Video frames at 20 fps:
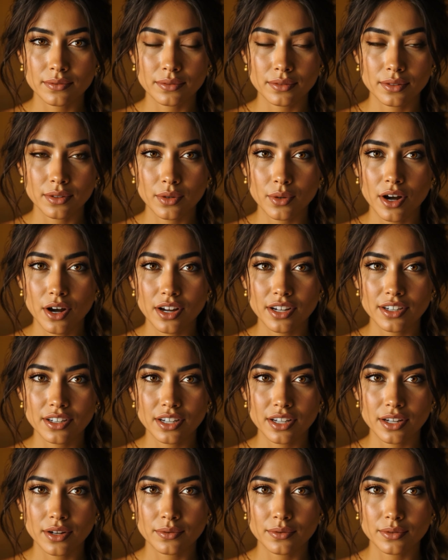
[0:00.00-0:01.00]
You are not
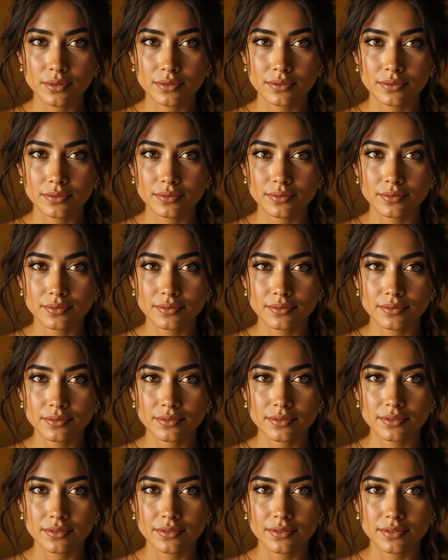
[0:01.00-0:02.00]
alone.
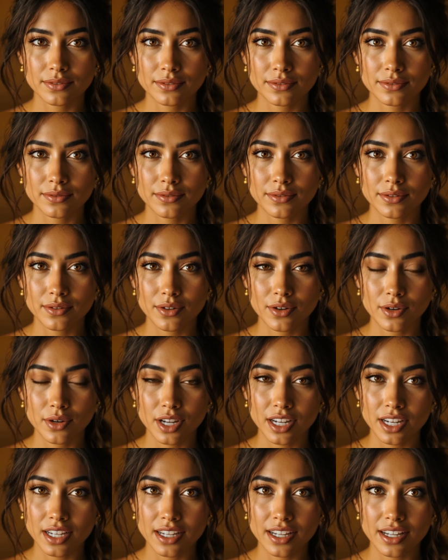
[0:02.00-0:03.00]
Your
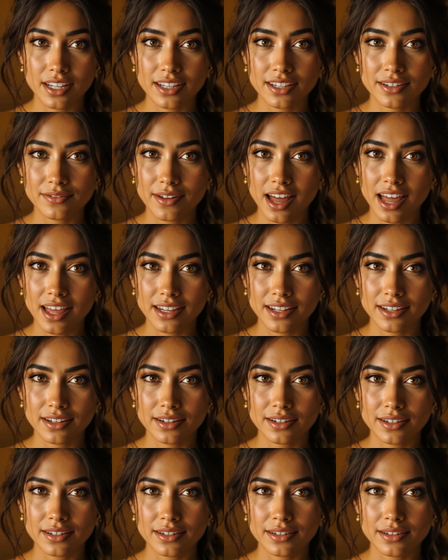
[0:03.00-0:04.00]
healing is valid.
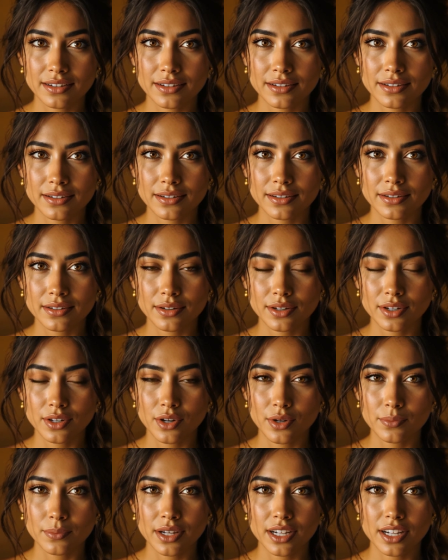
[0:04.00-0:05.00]
Your
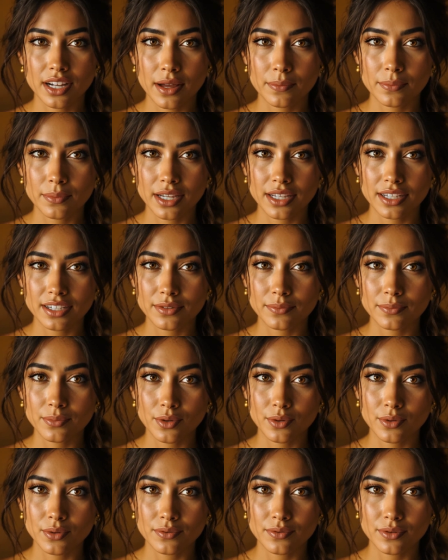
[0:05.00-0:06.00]
becoming is
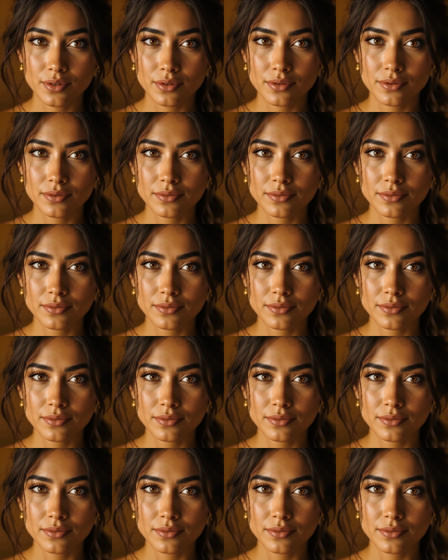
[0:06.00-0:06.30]
beautiful.